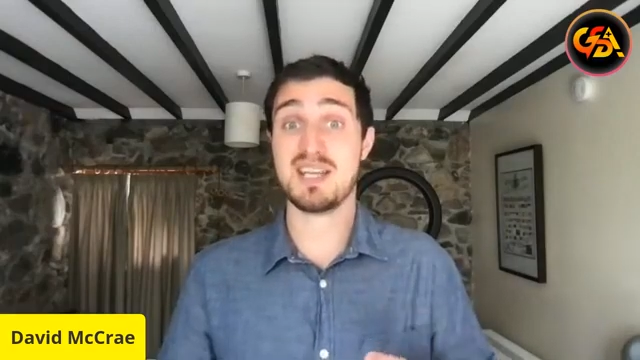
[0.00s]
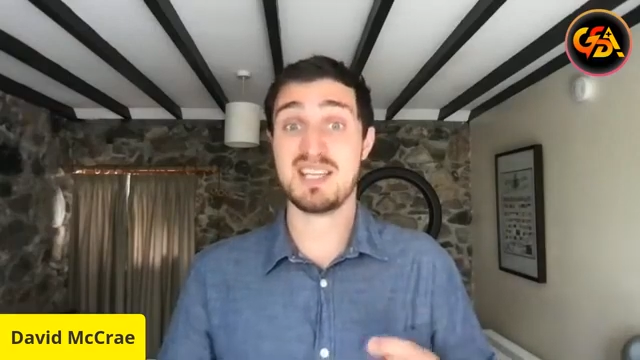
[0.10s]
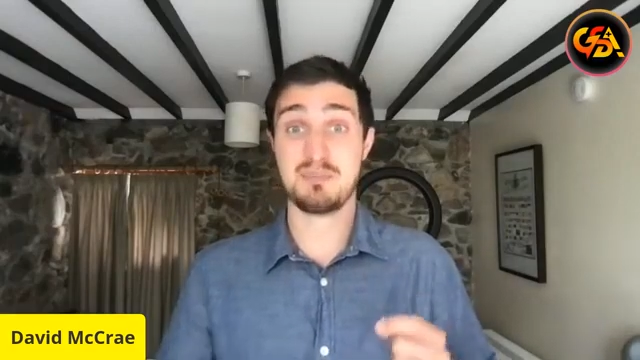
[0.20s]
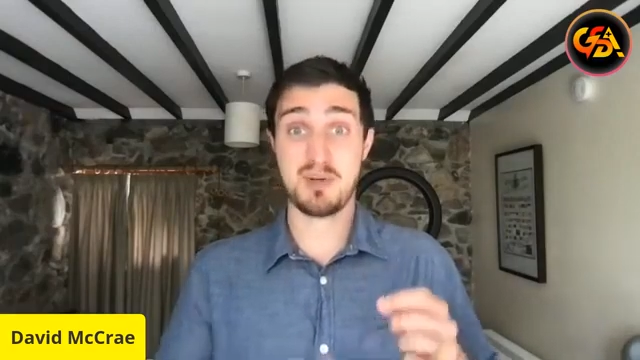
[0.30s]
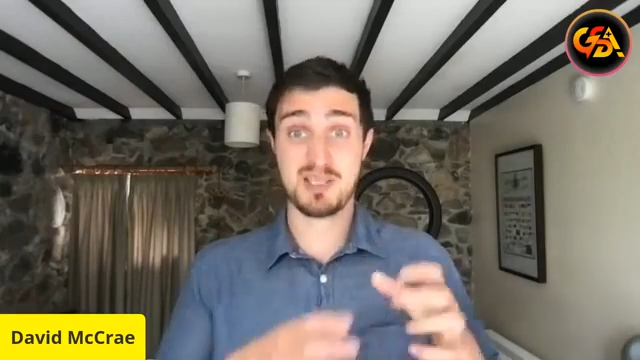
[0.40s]
that
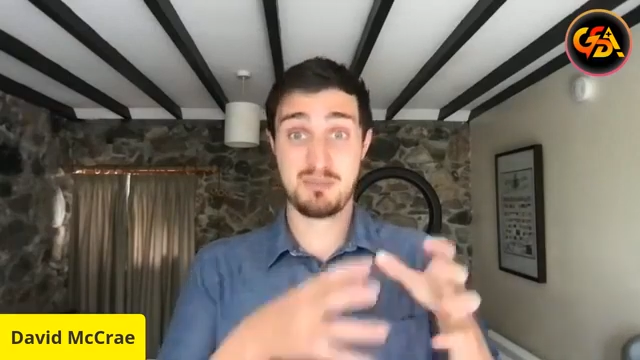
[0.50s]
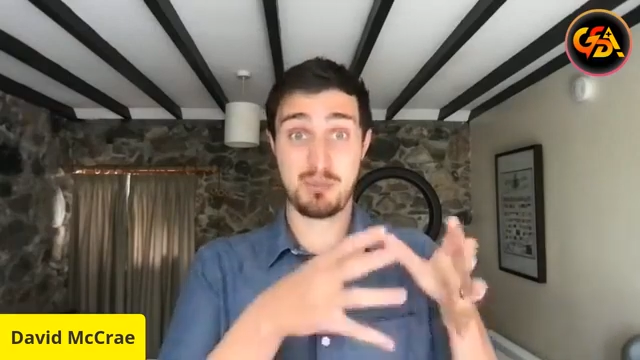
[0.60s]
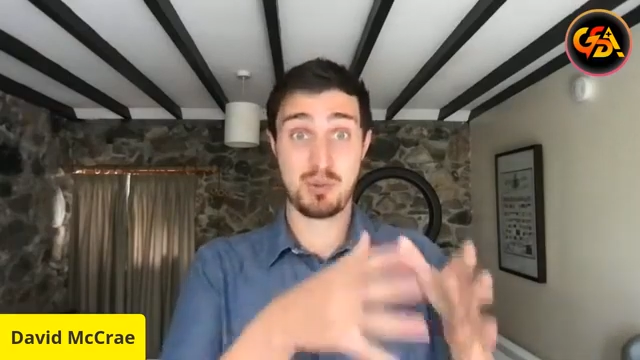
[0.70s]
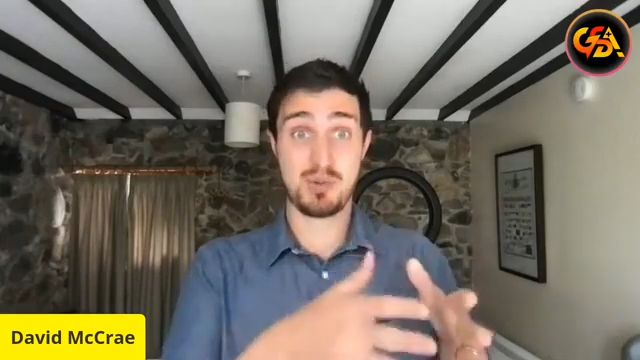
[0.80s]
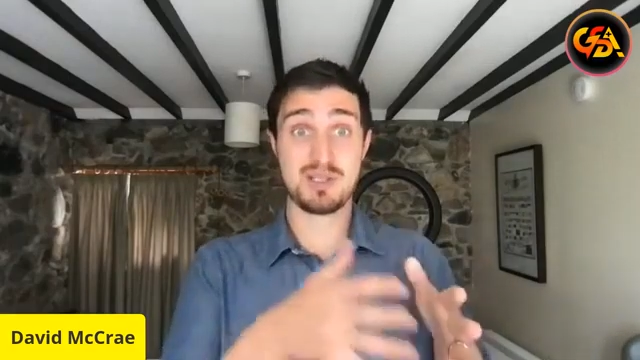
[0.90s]
its most
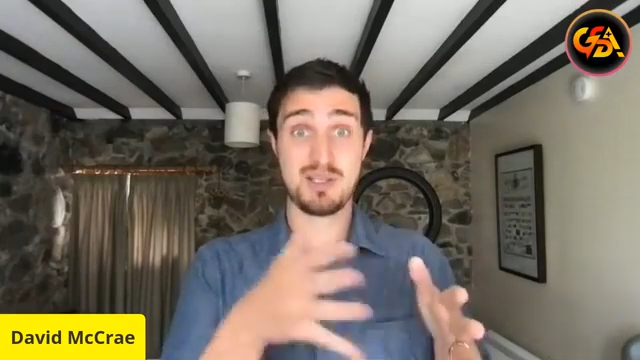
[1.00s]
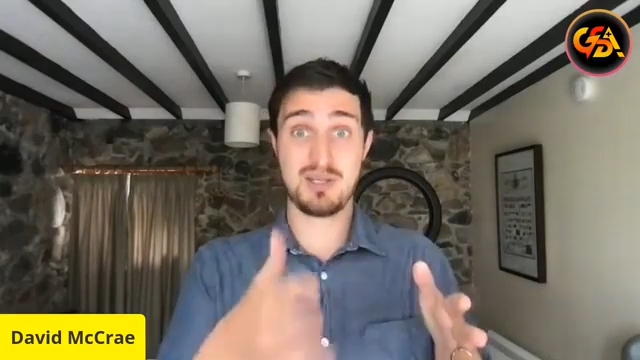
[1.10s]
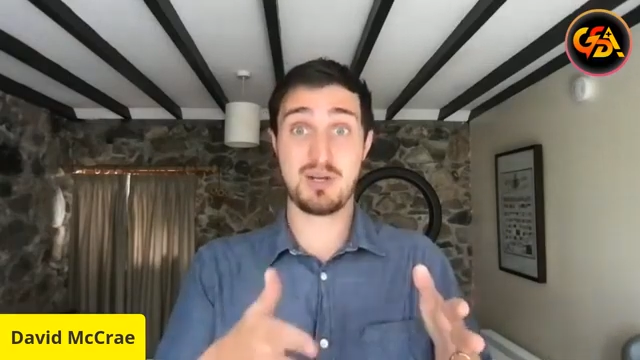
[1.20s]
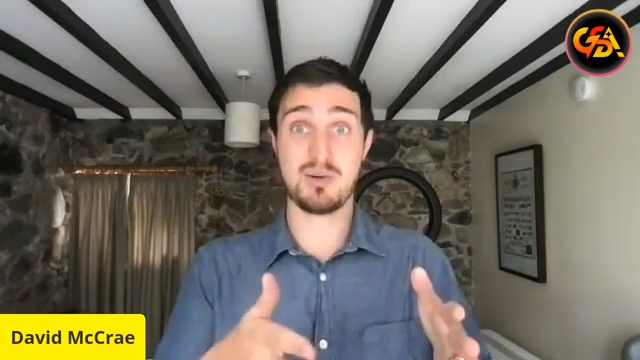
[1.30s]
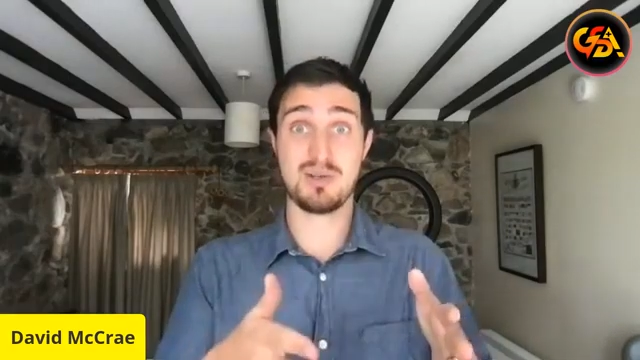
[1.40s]

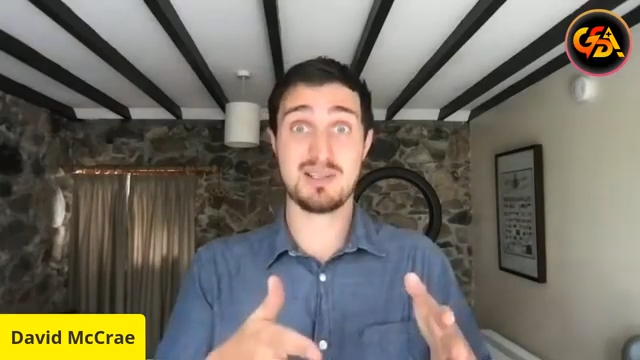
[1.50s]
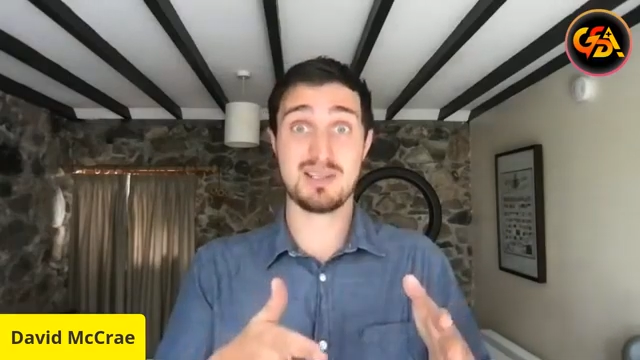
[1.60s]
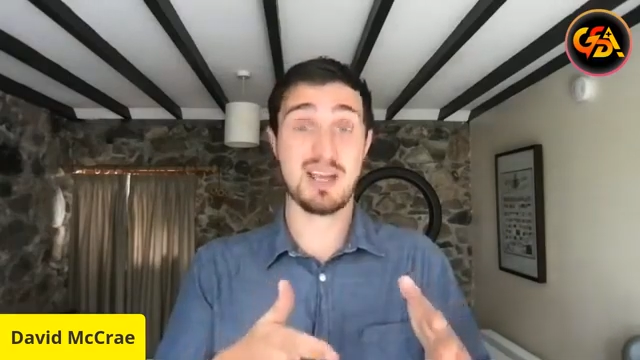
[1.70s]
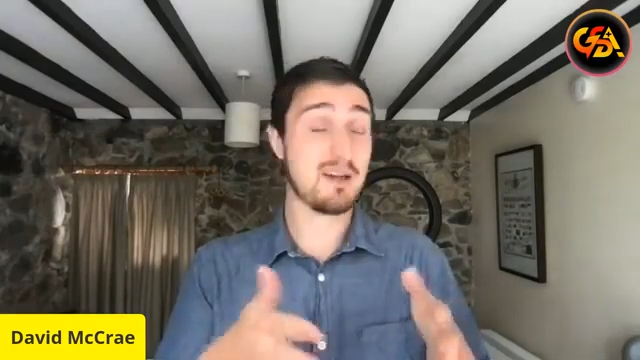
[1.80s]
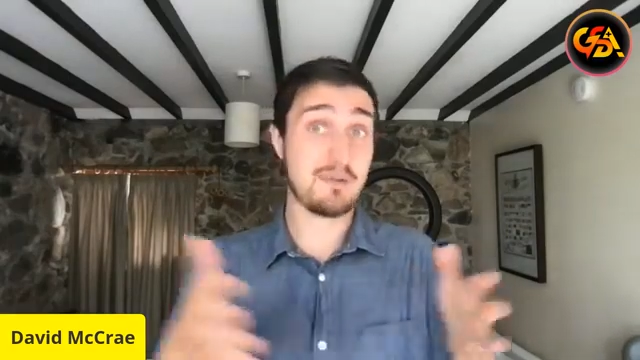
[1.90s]
important
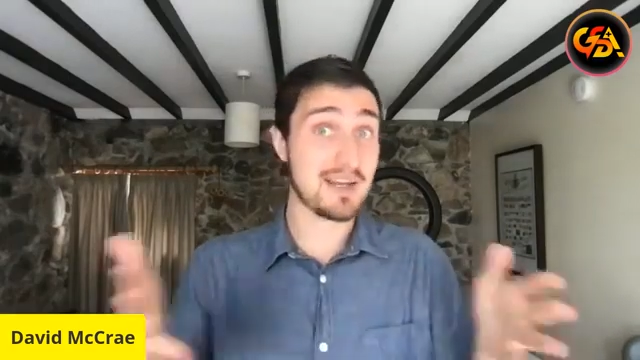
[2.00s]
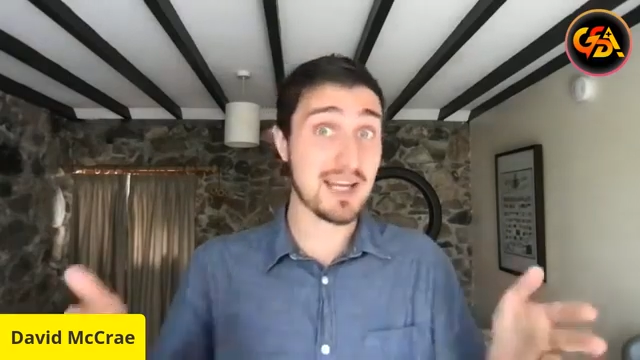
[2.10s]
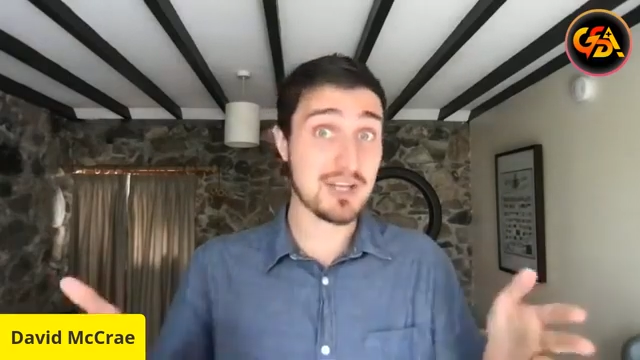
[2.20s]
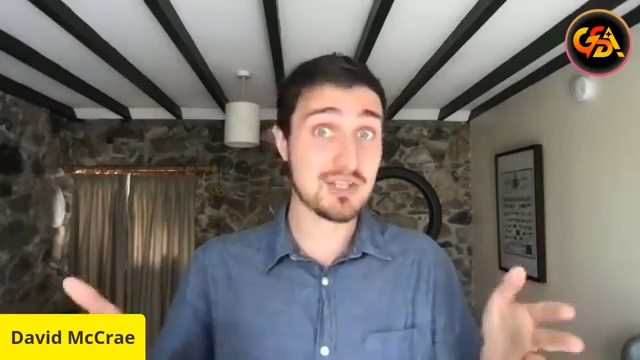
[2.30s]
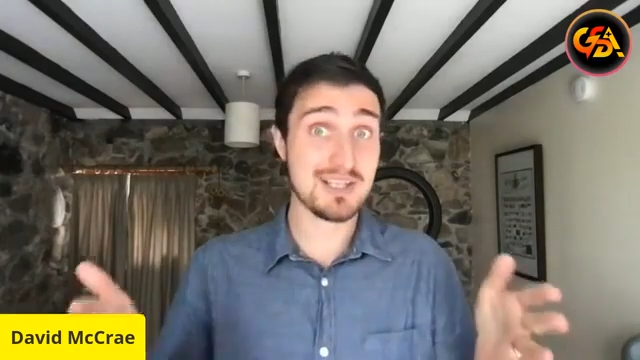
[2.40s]
nodes are
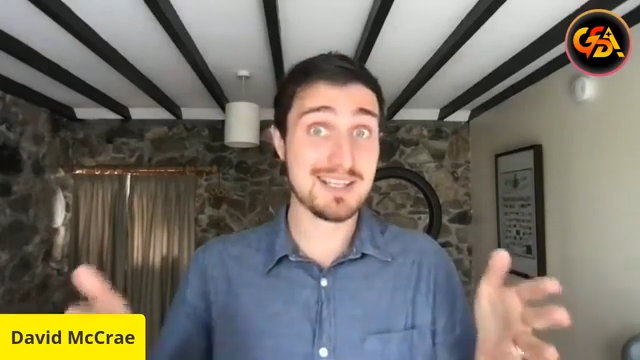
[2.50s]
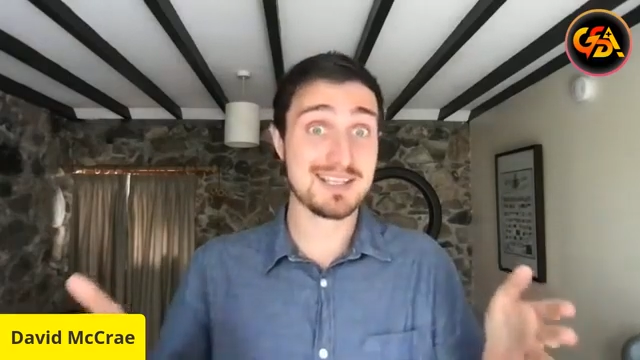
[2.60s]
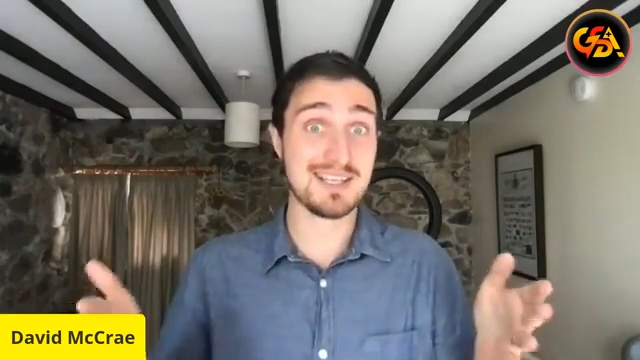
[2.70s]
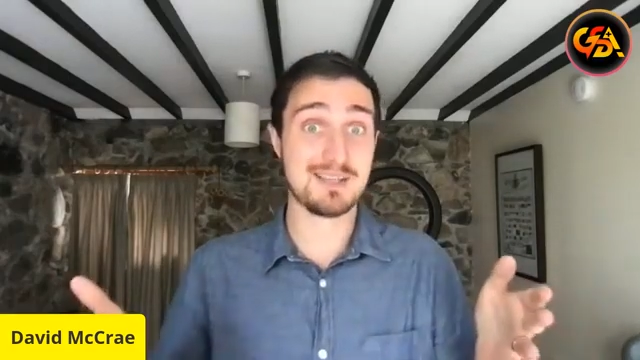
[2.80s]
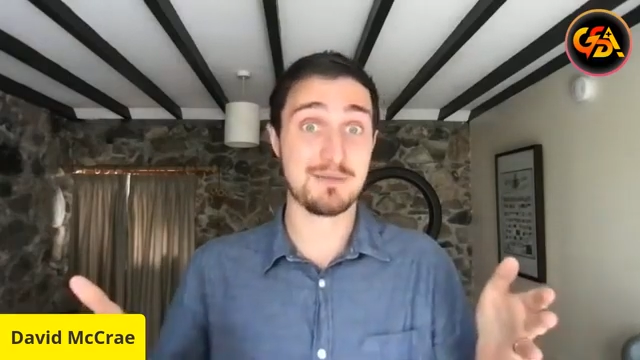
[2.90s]
financially
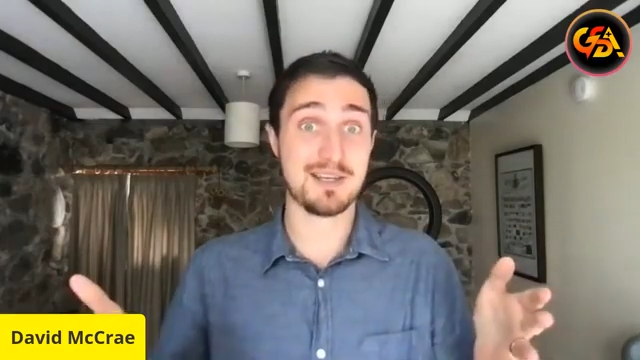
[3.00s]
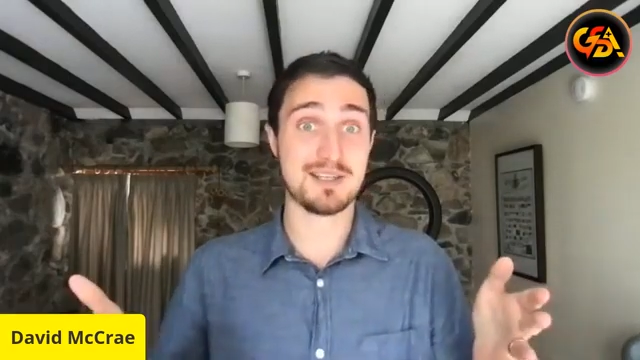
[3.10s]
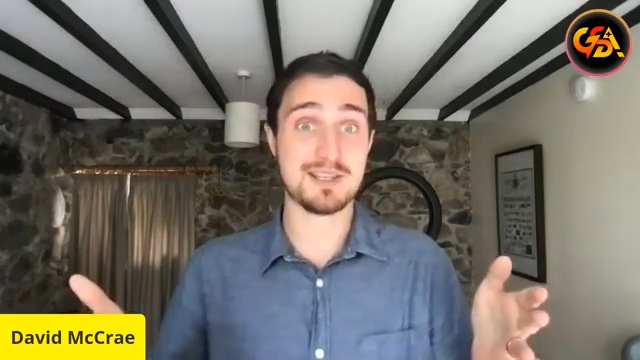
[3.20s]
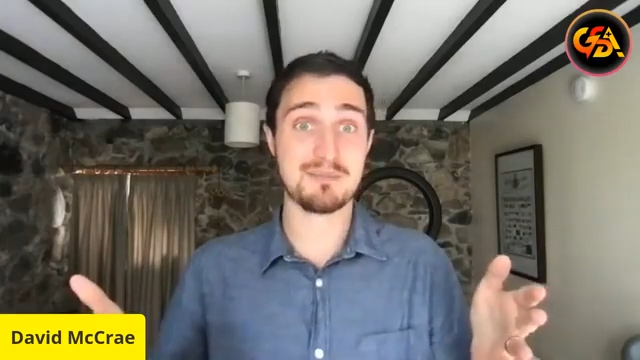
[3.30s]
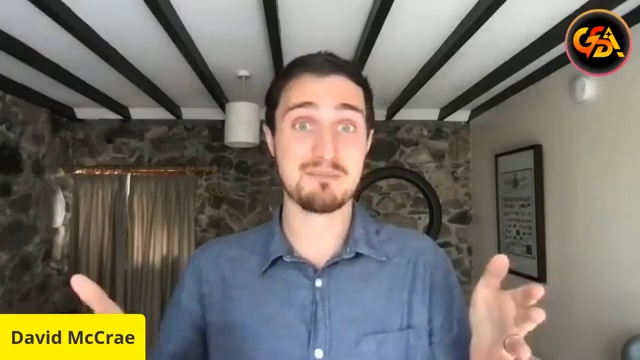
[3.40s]

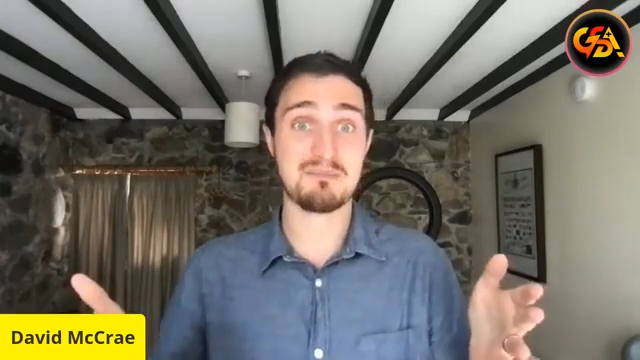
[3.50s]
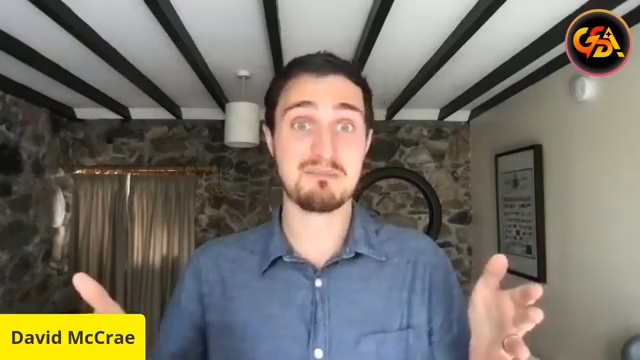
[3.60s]
incentivized,